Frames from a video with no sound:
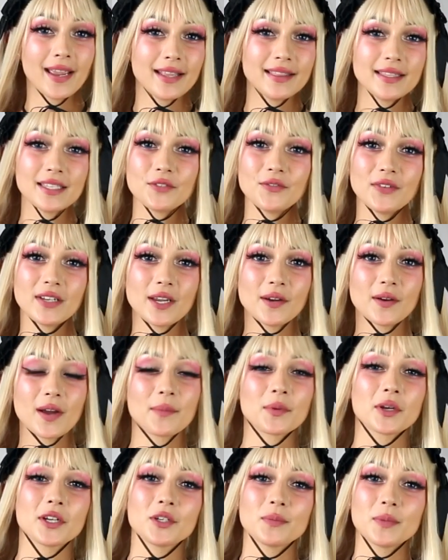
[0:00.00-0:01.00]
In this video
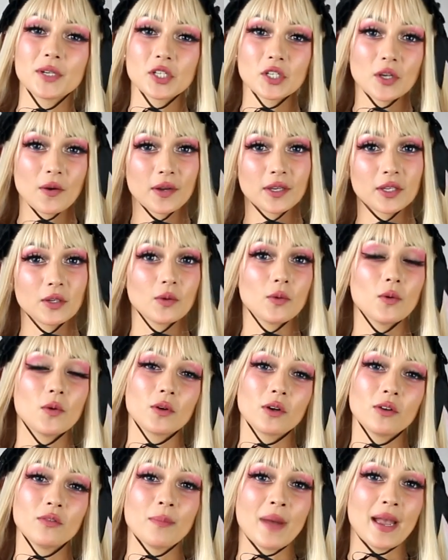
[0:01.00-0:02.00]
I'm going to be showing you
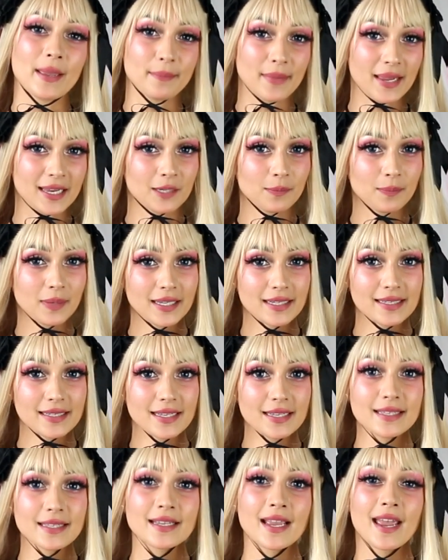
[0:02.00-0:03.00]
all of my main
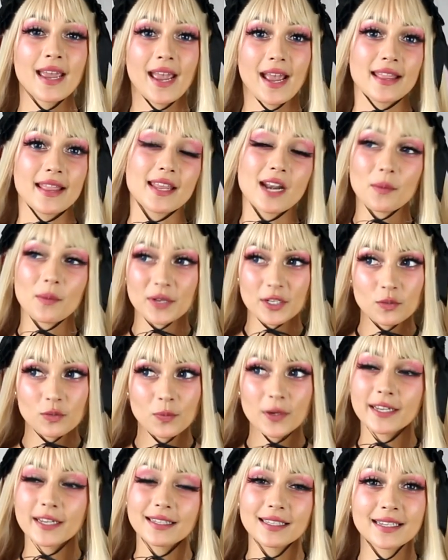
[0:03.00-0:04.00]
pieces and then I'll be
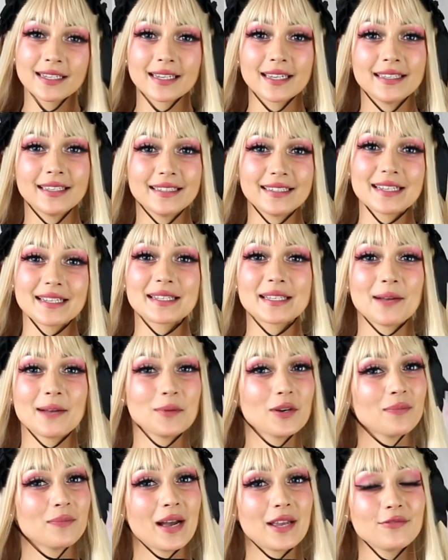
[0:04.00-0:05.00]
sprinkling in
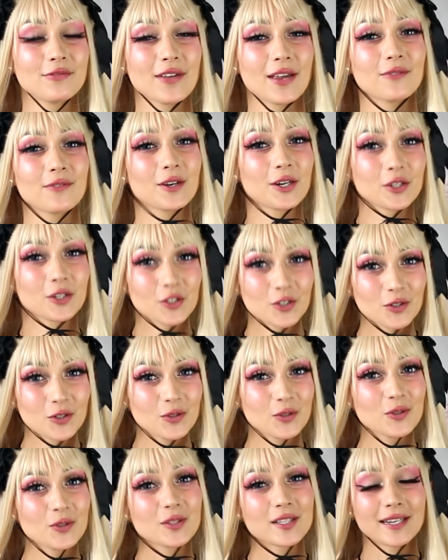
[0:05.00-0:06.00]
some of my favorite
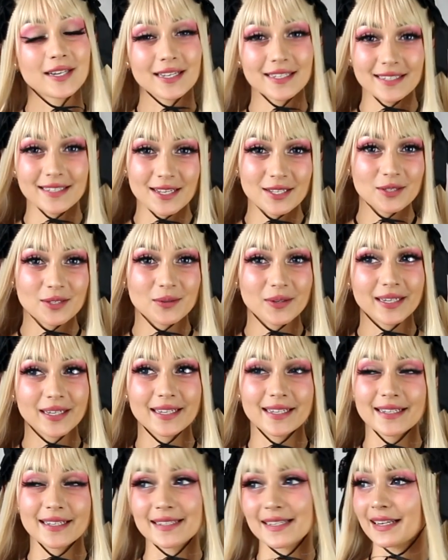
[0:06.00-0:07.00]
shoes and
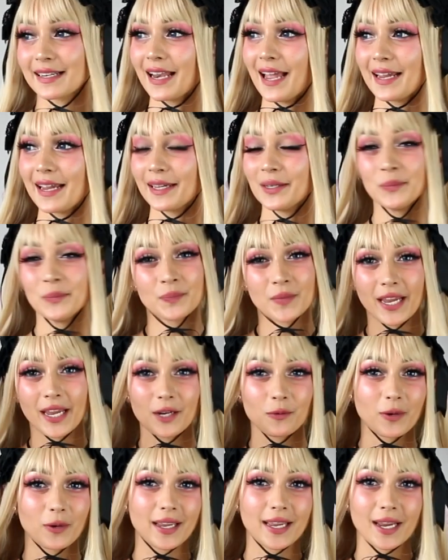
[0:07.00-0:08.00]
accessories and like
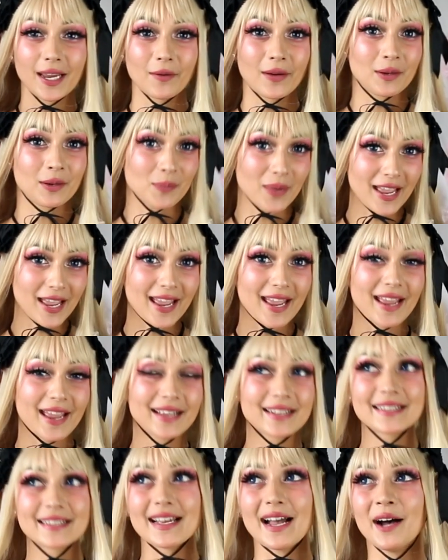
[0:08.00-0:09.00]
headwear and
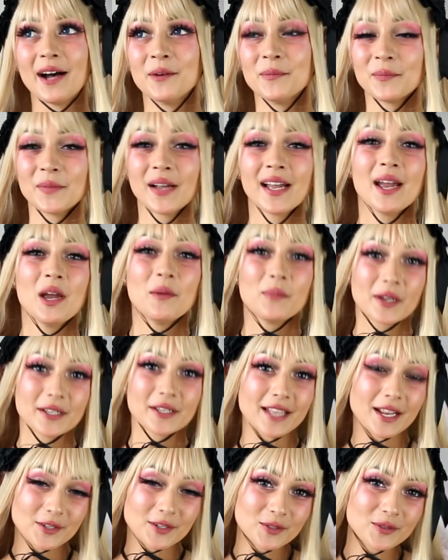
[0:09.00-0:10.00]
bags um,
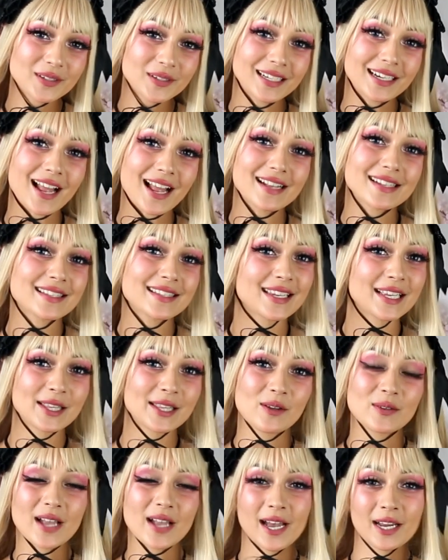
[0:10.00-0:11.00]
because I do really like seeing
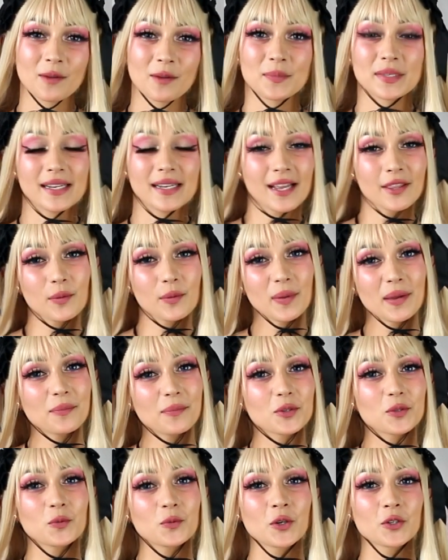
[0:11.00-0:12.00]
those items in other
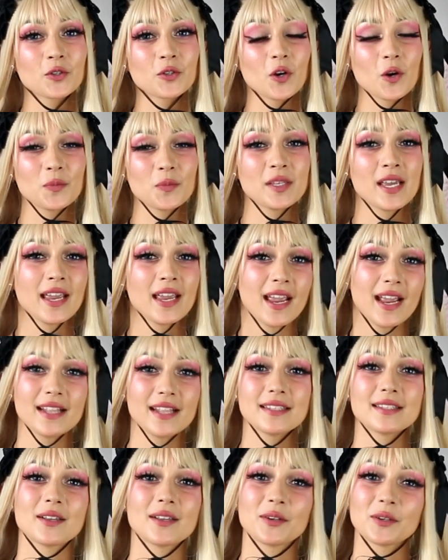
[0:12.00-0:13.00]
people's wardrobes
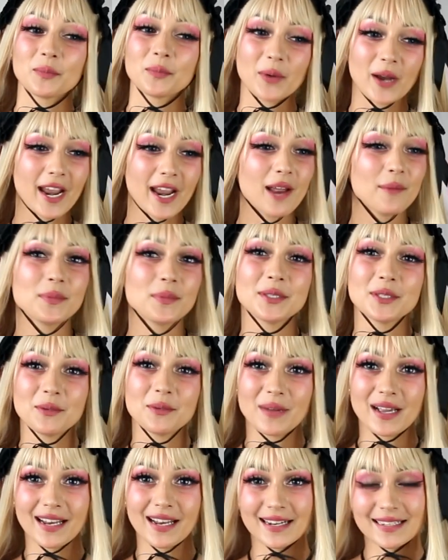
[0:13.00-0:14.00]
and so perhaps you
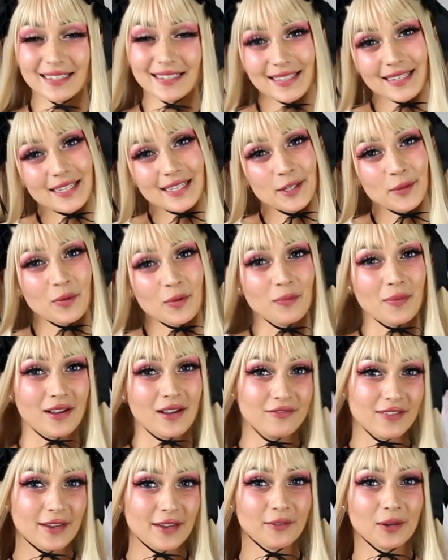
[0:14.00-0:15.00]
might like to see some of my
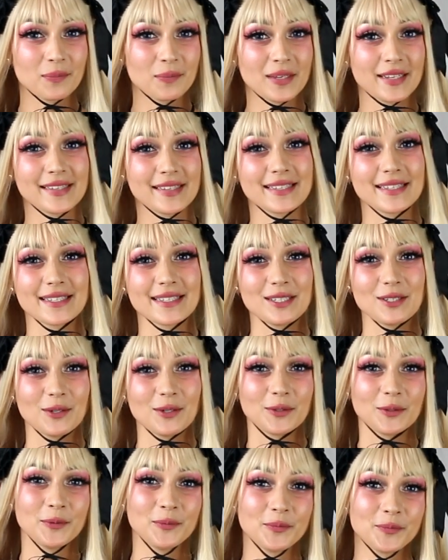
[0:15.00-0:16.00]
favorite pieces
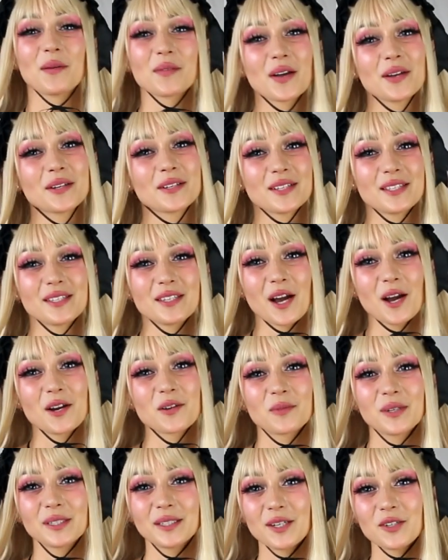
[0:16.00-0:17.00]
too. I'm going to
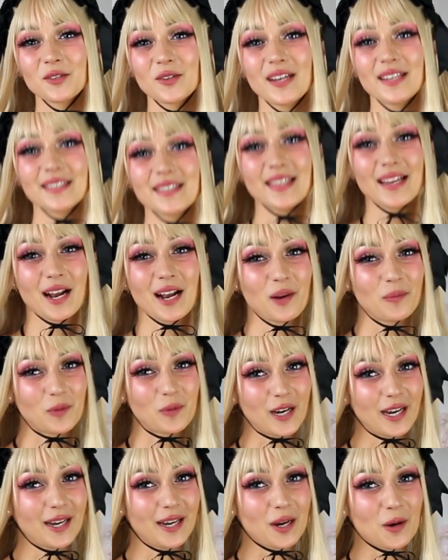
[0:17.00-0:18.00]
start with the dress that I'm
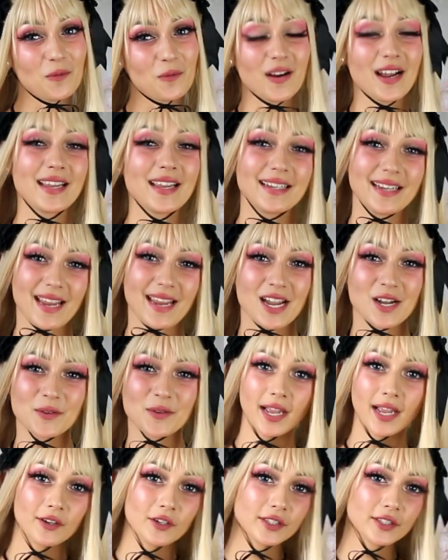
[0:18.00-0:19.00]
wearing right now.
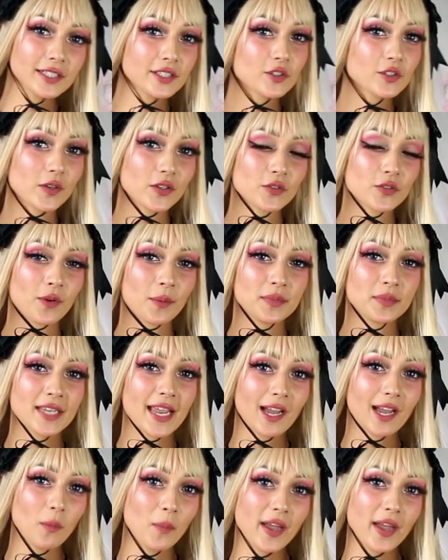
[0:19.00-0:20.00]
I got this dress from
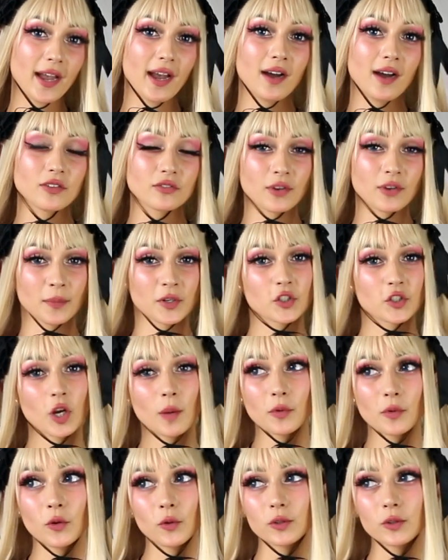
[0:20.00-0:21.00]
Taobao from a
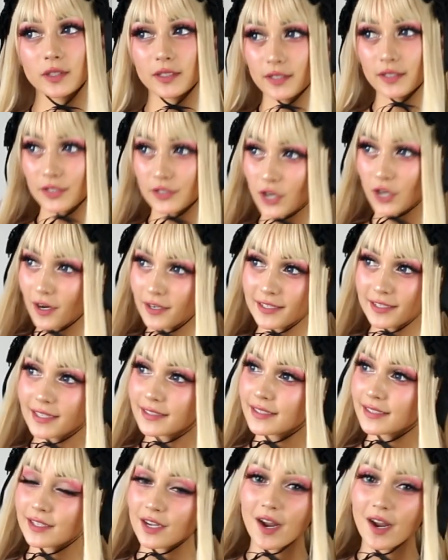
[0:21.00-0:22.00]
shop called
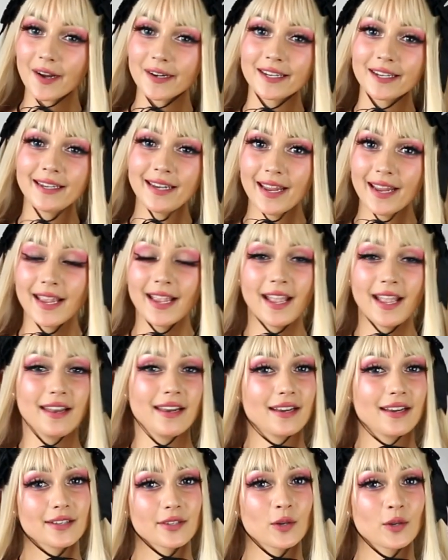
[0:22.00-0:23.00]
Stardust Garden
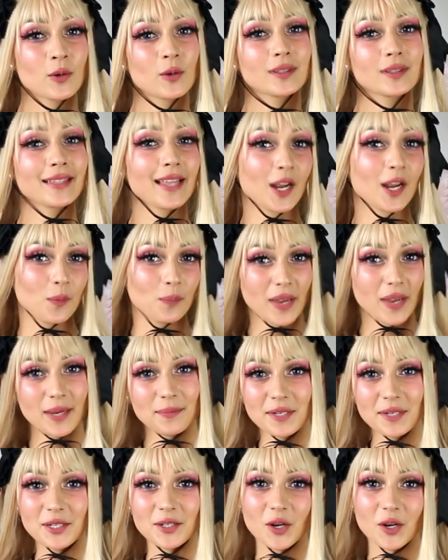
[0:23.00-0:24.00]
and it is called their
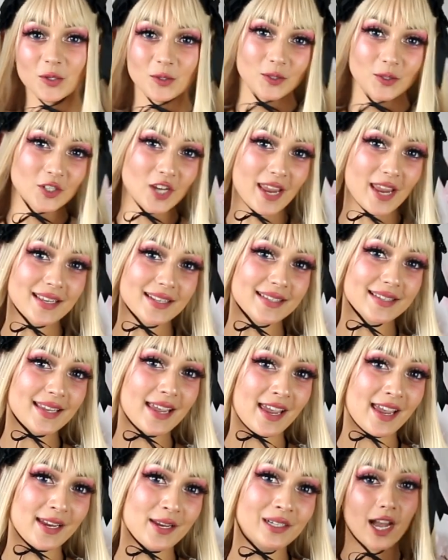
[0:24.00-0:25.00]
Baby Doll
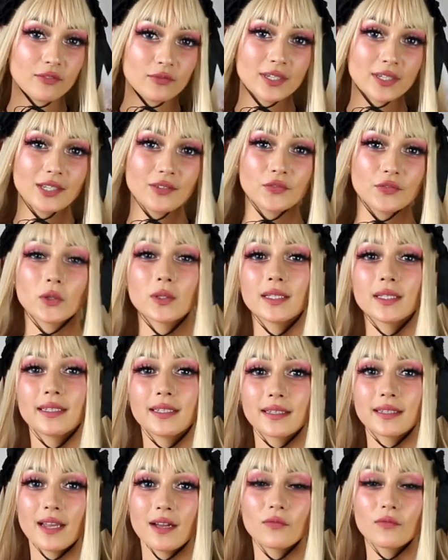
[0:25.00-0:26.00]
JSK. I've really fallen
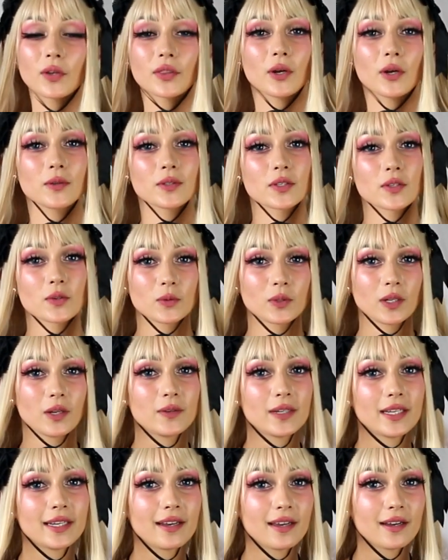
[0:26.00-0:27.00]
in love with old school
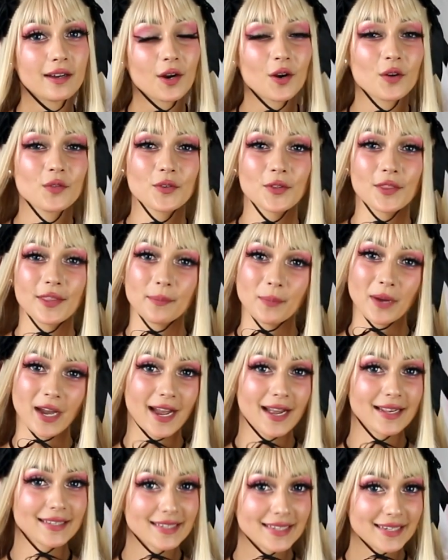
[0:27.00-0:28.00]
Lolita over the
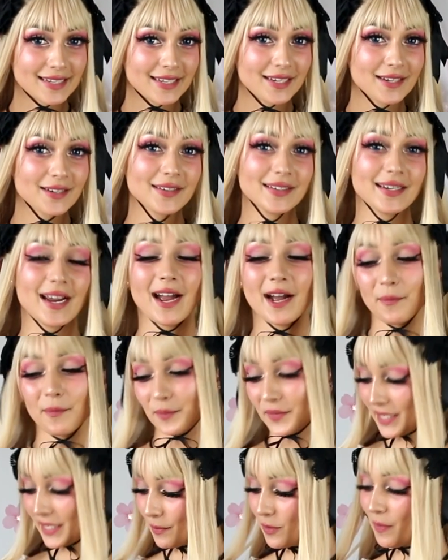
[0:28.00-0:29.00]
past year.
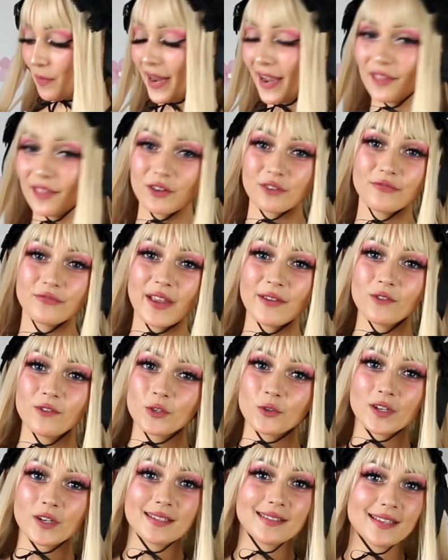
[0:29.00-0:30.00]
Um, some of my other
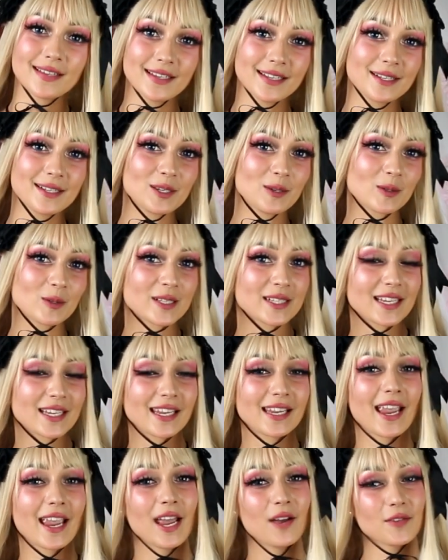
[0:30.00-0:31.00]
favorite dresses you'll
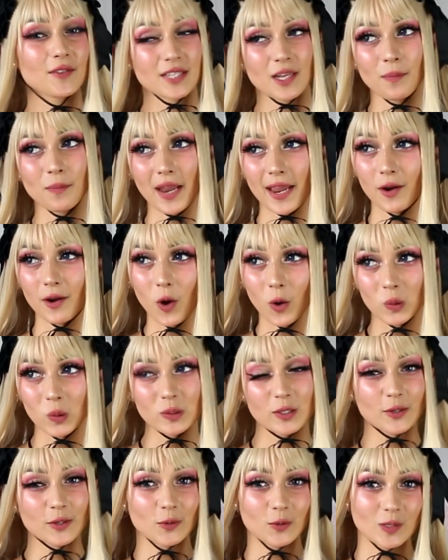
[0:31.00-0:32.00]
see have some like
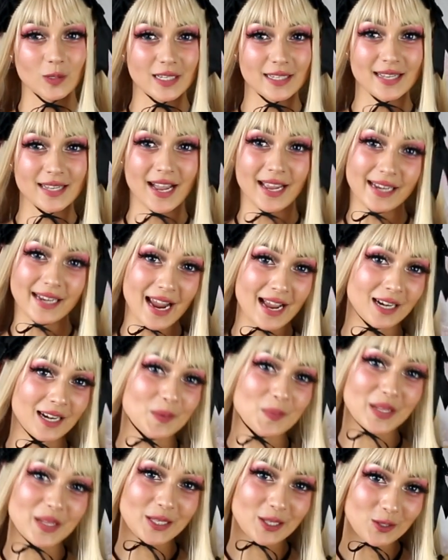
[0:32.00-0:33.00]
old school design
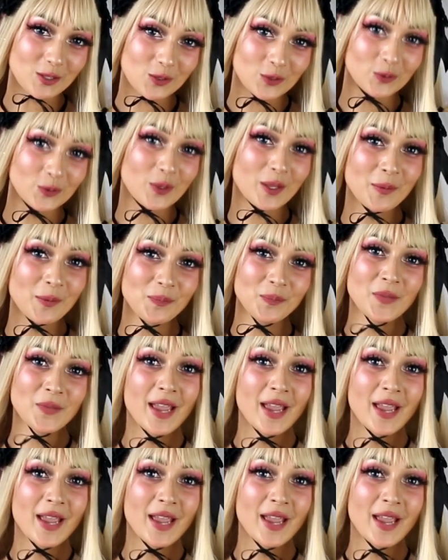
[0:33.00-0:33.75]
elements to them.